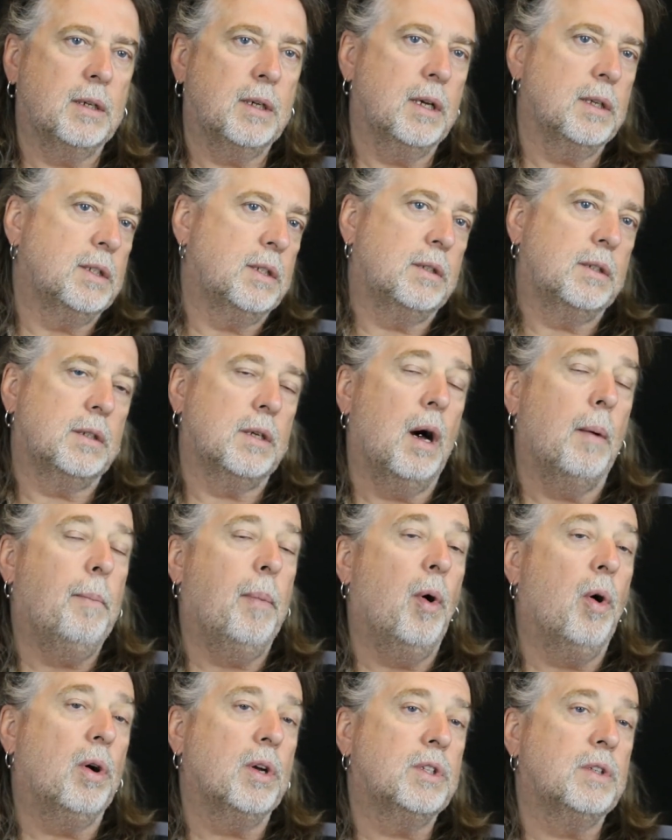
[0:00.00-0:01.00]
There's
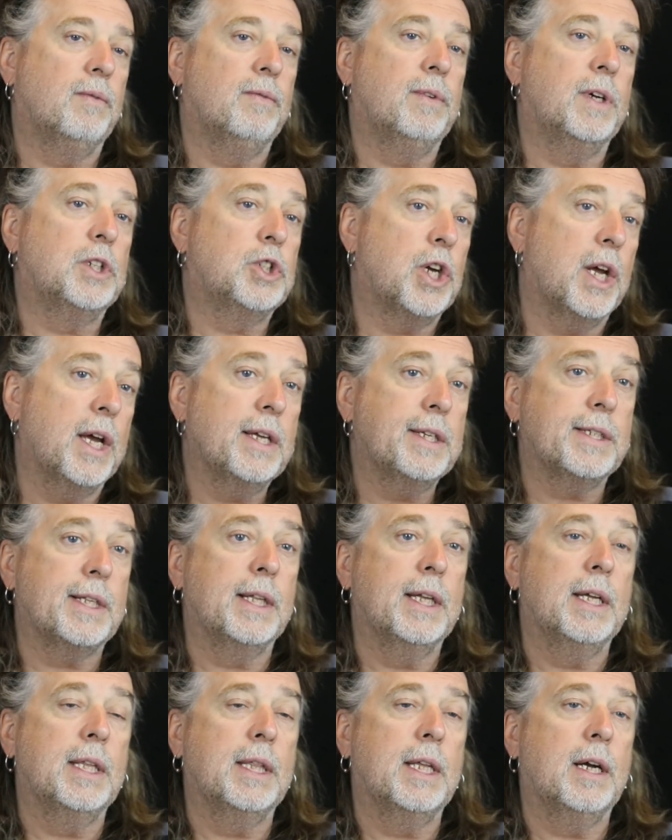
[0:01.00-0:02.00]
parts of witch
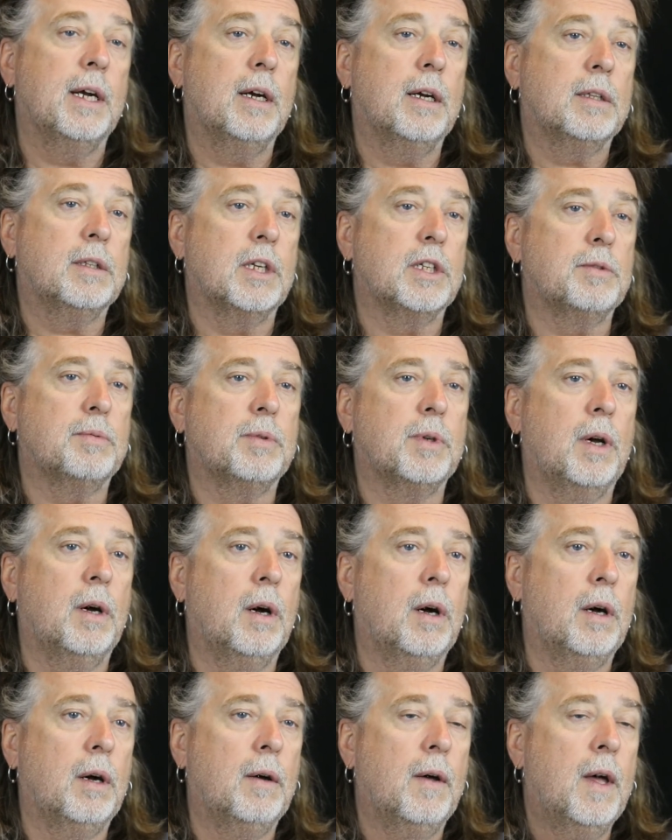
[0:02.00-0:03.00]
hazel in there. There's
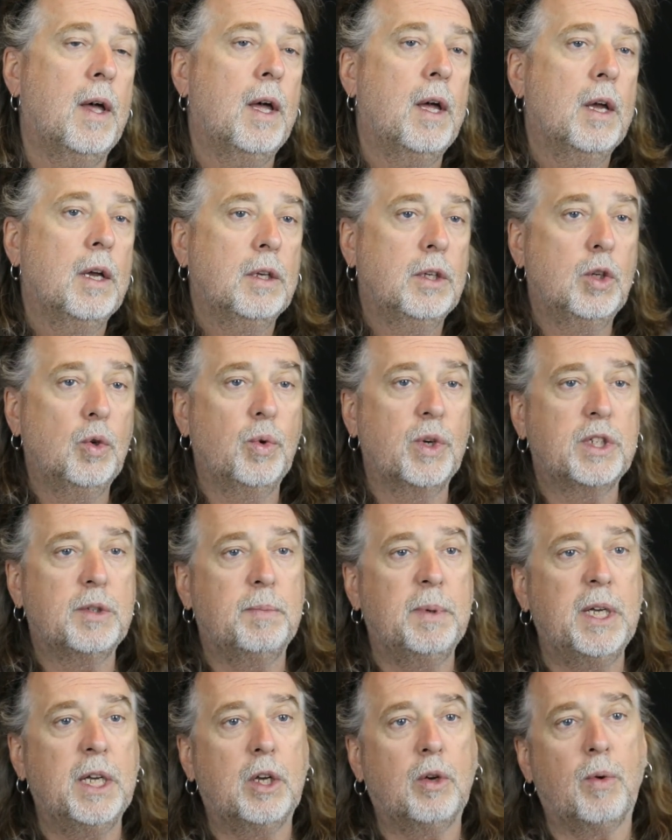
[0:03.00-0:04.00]

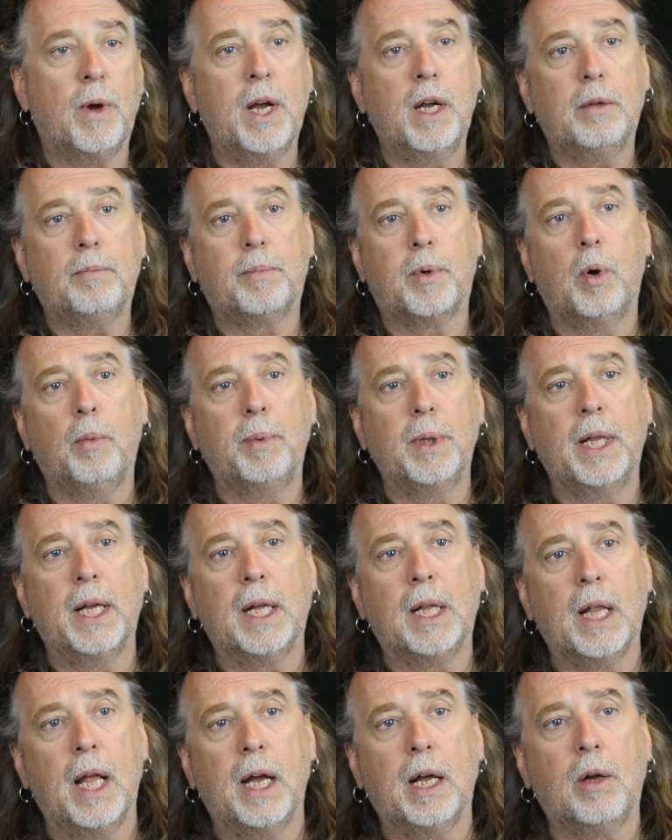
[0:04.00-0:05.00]
USB grade
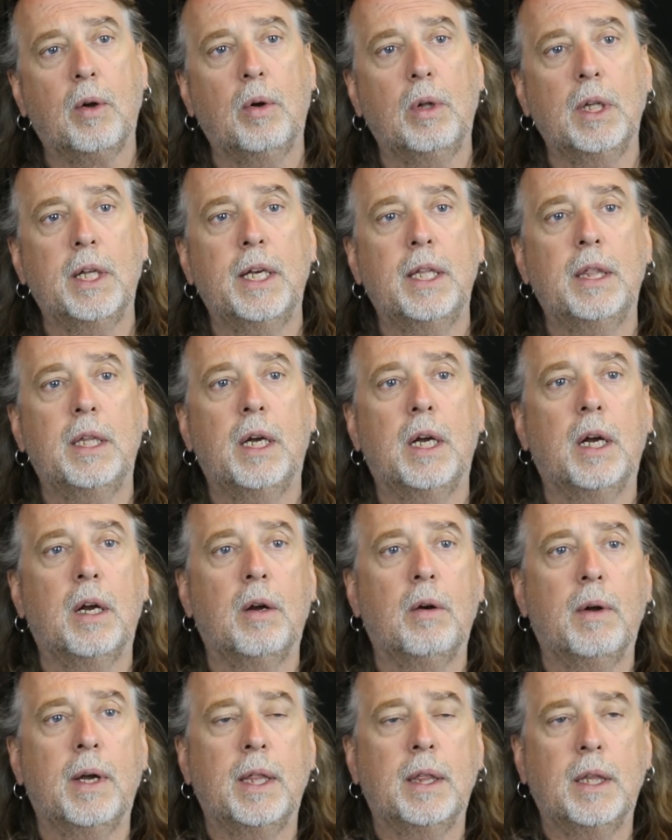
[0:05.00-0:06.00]
propylene glycol in
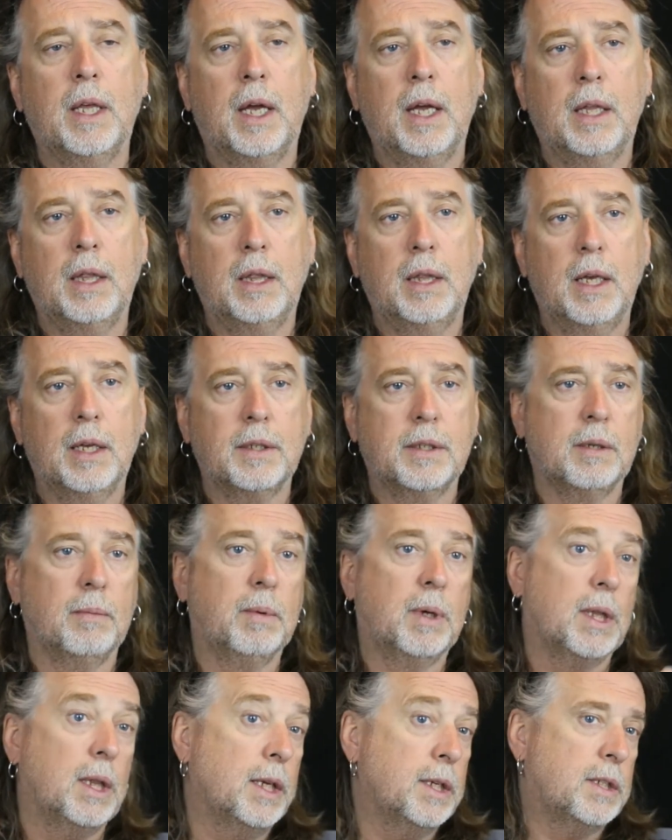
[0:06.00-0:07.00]
there, and there's
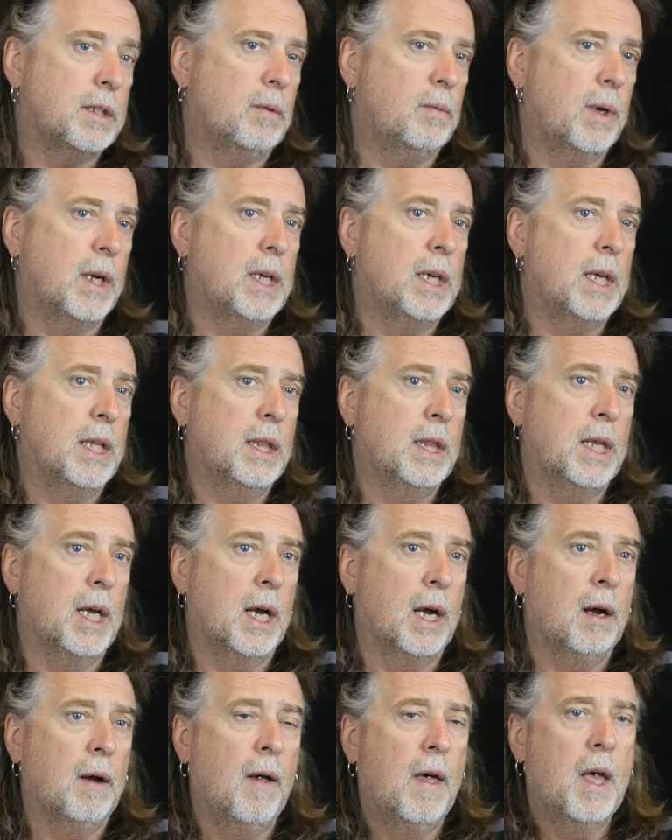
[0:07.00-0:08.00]
some glycerin in
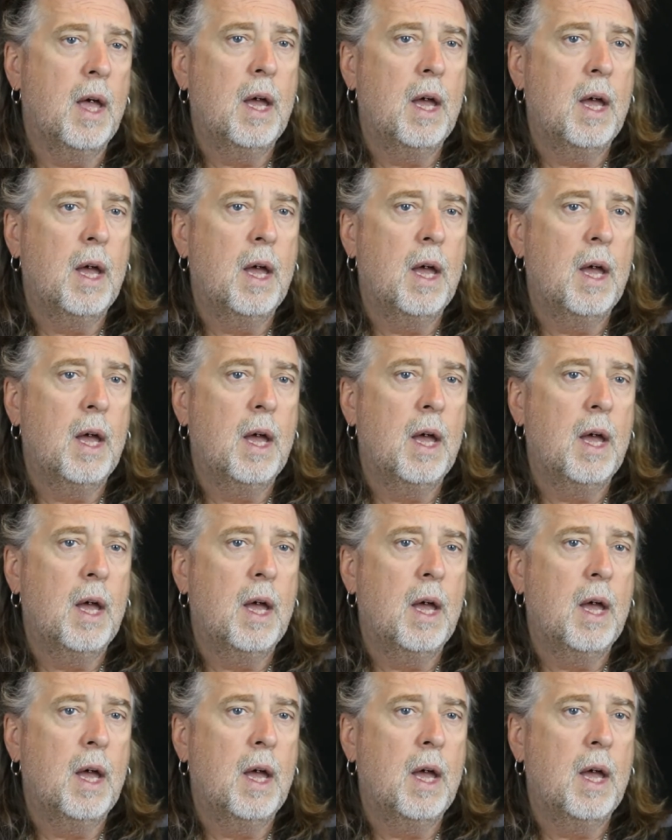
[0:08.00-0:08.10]
there.